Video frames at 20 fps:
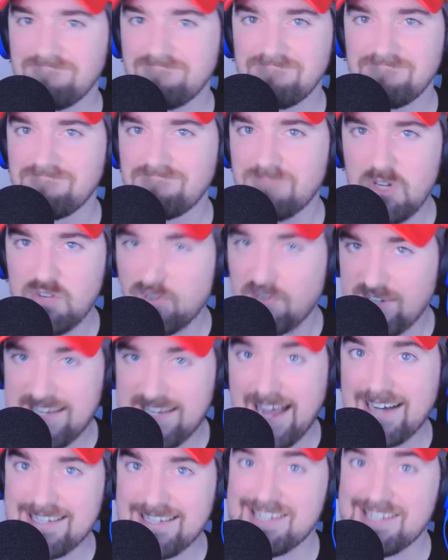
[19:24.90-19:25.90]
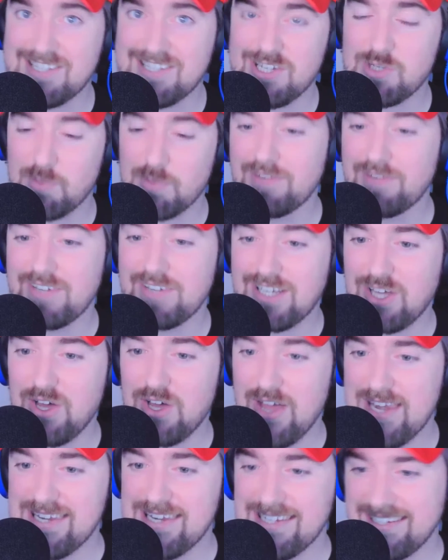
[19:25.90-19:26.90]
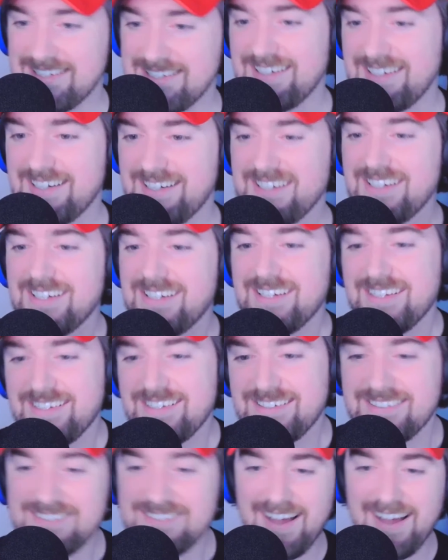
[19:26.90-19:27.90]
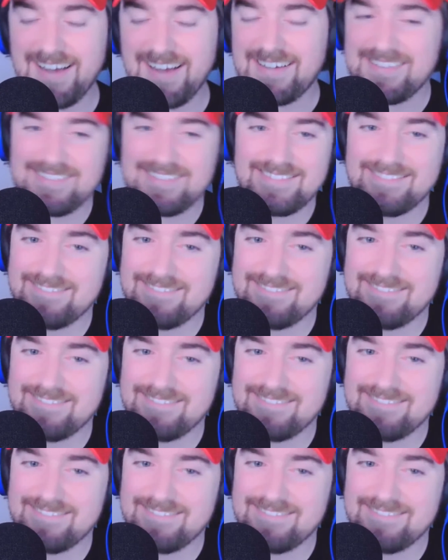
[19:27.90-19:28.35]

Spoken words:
which for Texas is really good. Like,